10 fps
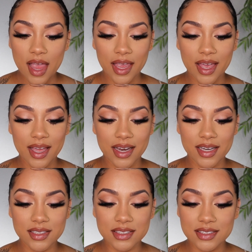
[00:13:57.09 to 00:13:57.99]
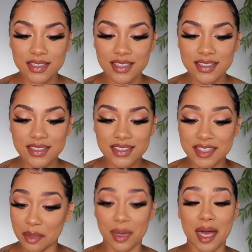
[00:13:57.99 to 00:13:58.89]
and
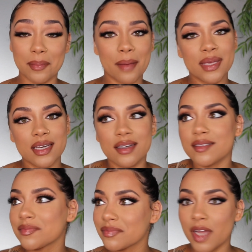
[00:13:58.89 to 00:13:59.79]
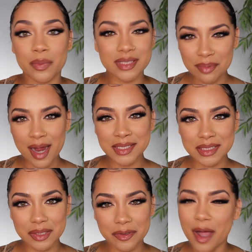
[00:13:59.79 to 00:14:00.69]
they're bomb. I mean, are we surprised though?